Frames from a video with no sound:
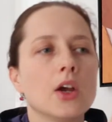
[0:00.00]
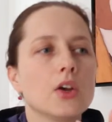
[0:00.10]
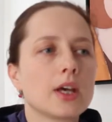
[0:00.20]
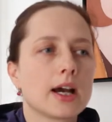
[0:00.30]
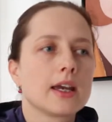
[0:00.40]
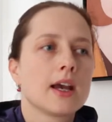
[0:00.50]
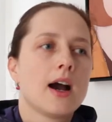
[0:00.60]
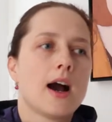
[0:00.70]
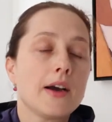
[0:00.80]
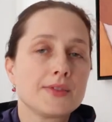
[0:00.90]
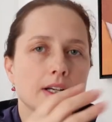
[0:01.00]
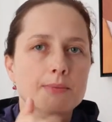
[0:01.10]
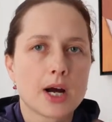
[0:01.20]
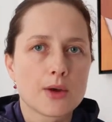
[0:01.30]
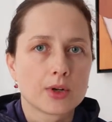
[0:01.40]
Okay, I've
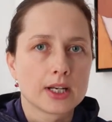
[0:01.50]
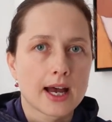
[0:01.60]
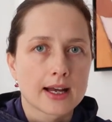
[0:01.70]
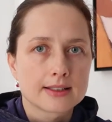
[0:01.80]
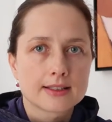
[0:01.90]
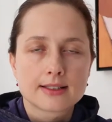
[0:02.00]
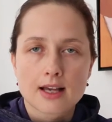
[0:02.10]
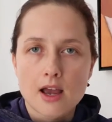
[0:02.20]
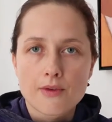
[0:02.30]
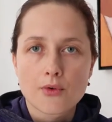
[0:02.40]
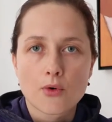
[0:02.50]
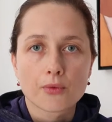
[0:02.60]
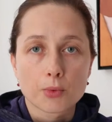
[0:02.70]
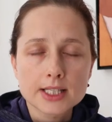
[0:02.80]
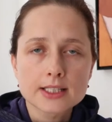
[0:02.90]
done my one at TAFE
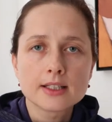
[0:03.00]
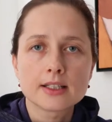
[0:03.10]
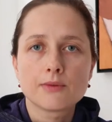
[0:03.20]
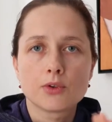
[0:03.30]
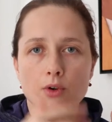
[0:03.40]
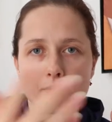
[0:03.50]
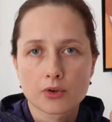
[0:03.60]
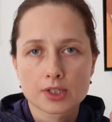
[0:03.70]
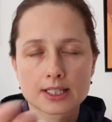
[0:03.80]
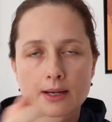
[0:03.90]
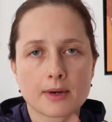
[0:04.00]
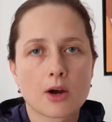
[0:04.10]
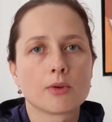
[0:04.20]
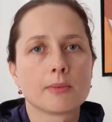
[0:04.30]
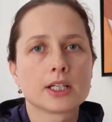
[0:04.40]
of Queensland if you are first time
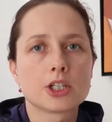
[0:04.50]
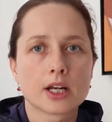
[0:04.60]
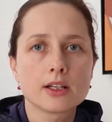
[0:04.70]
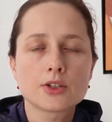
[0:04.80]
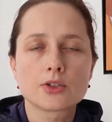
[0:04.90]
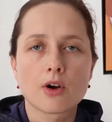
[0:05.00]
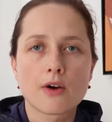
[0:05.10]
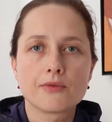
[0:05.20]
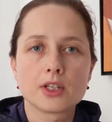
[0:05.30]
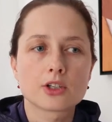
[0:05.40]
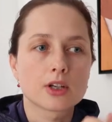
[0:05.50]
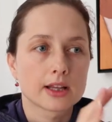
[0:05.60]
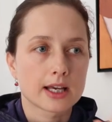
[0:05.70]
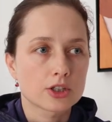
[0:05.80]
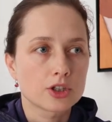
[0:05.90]
now on my channel. So I finished
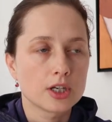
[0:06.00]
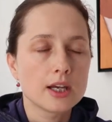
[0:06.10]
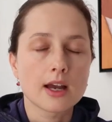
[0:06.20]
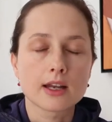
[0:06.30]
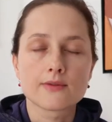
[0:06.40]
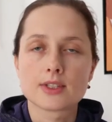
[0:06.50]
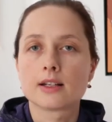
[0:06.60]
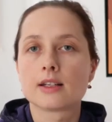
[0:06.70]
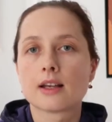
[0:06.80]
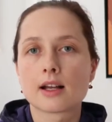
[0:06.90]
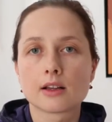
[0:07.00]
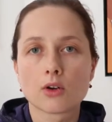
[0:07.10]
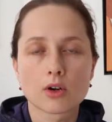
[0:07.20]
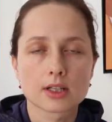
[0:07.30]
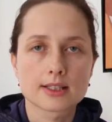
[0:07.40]
it last year and I've done it at
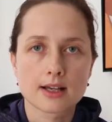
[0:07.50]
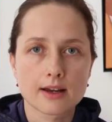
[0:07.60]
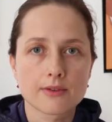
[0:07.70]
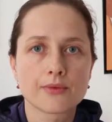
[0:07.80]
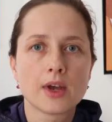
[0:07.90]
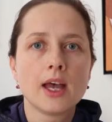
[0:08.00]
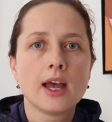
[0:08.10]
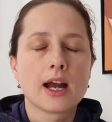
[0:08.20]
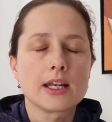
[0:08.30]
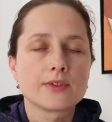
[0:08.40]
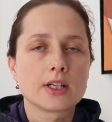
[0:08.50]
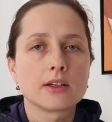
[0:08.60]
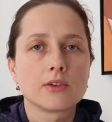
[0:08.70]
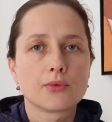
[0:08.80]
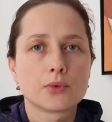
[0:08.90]
local TAFE and I've
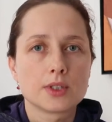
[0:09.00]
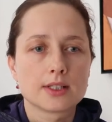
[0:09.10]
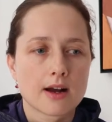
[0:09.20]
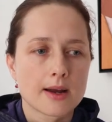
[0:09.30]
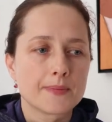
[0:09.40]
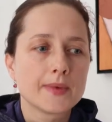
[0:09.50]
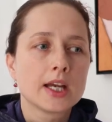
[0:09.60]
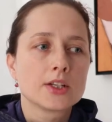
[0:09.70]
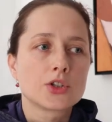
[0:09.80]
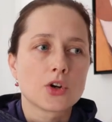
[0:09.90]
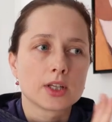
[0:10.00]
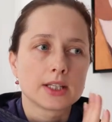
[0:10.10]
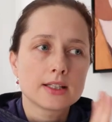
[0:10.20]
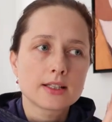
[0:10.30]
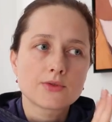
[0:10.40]
done it full time. So
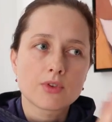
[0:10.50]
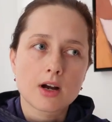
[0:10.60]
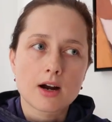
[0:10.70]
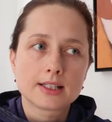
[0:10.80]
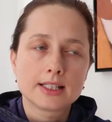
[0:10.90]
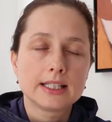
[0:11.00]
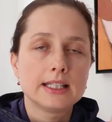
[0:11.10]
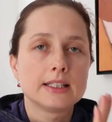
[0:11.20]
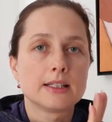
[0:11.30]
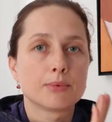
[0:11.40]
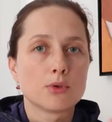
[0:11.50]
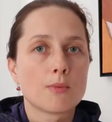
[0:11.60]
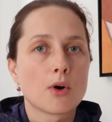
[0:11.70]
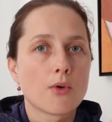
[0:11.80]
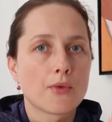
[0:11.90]
this is regarding
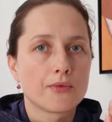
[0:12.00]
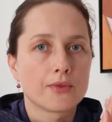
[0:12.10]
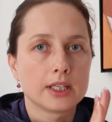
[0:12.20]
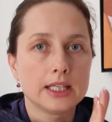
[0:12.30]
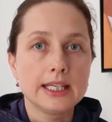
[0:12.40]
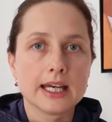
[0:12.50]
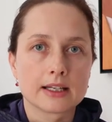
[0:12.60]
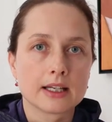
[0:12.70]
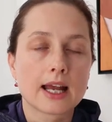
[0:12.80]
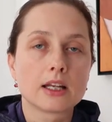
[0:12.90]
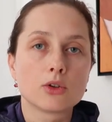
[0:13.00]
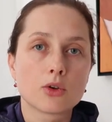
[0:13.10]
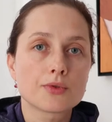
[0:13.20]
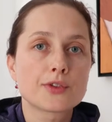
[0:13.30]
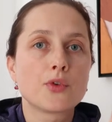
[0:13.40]
Diploma of EN and it
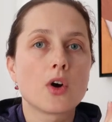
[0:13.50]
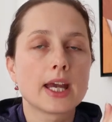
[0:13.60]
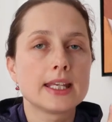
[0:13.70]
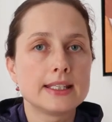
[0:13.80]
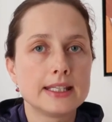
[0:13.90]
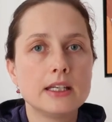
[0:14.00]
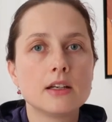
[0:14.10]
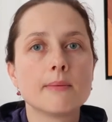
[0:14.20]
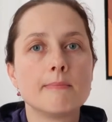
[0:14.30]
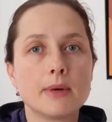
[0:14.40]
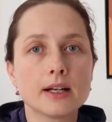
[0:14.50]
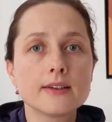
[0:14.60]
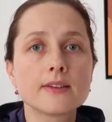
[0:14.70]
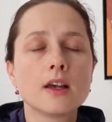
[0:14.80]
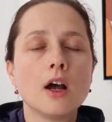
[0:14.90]
goes for 18
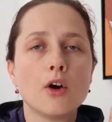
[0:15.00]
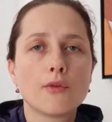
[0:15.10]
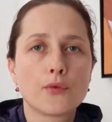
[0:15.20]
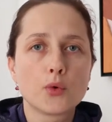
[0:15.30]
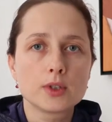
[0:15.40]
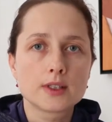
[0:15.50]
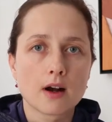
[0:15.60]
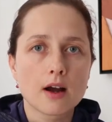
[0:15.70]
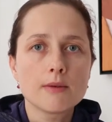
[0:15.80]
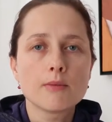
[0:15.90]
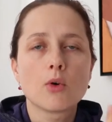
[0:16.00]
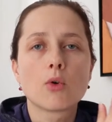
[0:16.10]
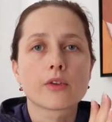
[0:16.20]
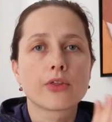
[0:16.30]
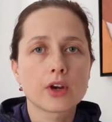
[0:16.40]
months full-time
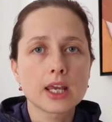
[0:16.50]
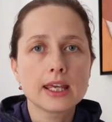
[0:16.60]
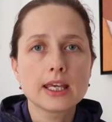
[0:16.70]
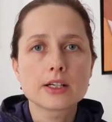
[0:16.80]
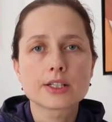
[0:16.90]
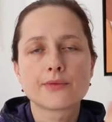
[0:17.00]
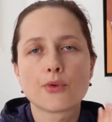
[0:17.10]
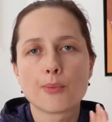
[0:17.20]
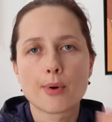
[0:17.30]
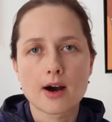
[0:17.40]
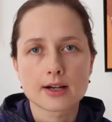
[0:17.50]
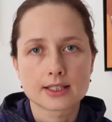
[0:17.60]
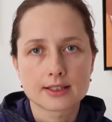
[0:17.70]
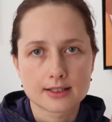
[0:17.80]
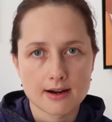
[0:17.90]
or three years for
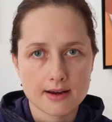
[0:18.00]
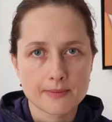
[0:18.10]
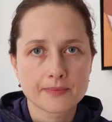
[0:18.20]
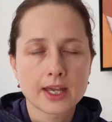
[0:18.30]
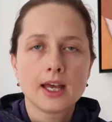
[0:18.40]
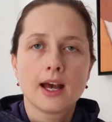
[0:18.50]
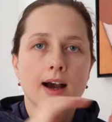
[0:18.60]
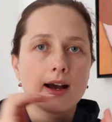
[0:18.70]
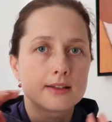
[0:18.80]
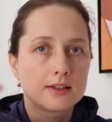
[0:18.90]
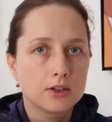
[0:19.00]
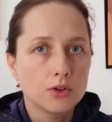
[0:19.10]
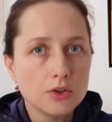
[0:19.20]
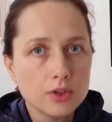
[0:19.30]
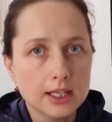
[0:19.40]
part-time at
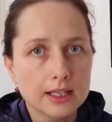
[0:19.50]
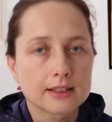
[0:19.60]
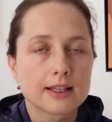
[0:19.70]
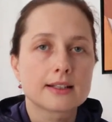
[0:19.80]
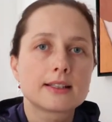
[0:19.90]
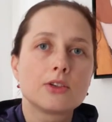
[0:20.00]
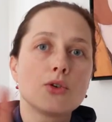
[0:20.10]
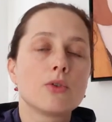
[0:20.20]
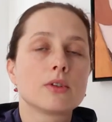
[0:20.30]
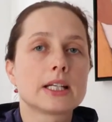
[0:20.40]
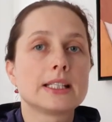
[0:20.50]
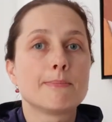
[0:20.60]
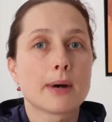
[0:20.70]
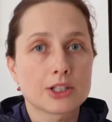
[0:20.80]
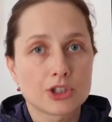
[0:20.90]
uni, that's you already
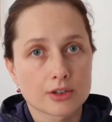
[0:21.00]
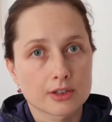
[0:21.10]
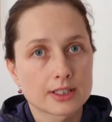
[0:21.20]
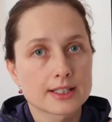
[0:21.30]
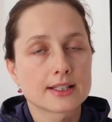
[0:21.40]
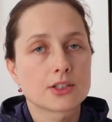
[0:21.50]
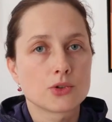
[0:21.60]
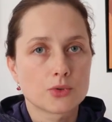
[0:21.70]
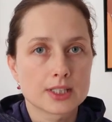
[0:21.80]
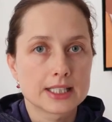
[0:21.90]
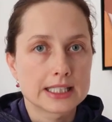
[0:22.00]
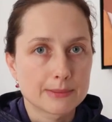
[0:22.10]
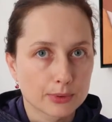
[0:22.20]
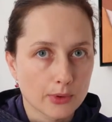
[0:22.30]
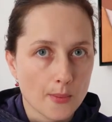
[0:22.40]
bachelor. This is not
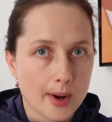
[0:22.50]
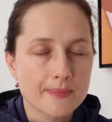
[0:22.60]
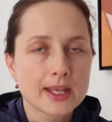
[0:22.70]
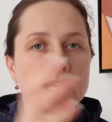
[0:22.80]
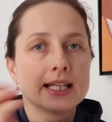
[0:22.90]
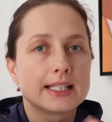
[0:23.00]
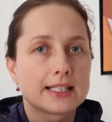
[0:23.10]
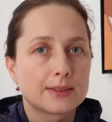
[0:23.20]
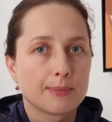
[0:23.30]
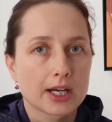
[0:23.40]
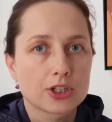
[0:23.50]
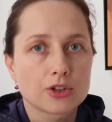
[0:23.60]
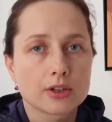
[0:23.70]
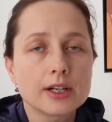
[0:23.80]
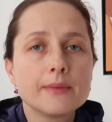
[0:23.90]
diploma. This is
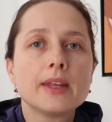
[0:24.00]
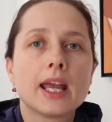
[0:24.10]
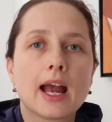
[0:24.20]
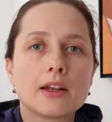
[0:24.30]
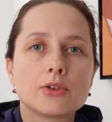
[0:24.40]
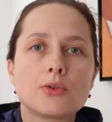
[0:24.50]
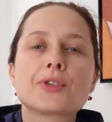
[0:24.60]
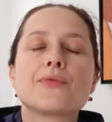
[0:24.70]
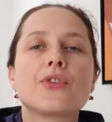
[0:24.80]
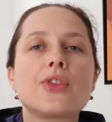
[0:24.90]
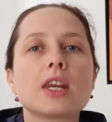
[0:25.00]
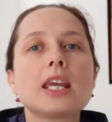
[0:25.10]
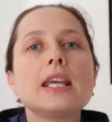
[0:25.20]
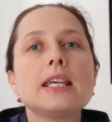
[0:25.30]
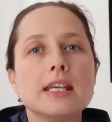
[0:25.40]
bachelor and it goes for three
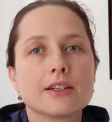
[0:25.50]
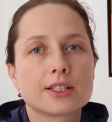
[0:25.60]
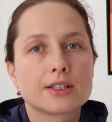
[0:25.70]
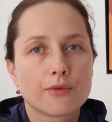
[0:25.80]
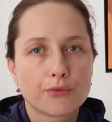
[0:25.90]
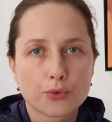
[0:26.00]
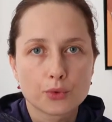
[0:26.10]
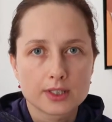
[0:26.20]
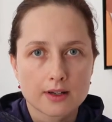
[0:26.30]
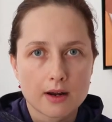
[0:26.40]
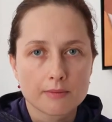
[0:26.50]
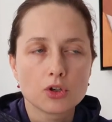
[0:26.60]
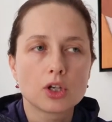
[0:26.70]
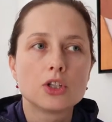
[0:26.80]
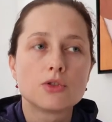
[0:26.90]
years full time.
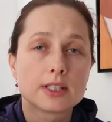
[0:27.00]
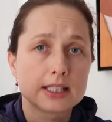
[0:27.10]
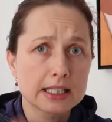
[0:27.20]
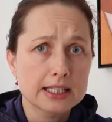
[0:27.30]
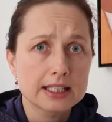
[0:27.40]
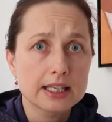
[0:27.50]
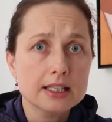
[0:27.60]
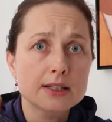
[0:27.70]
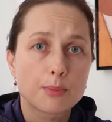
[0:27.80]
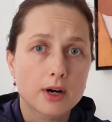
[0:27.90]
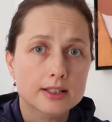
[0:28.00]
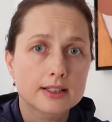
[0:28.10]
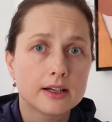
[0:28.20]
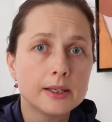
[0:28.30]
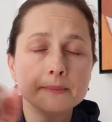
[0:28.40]
You can do six years part time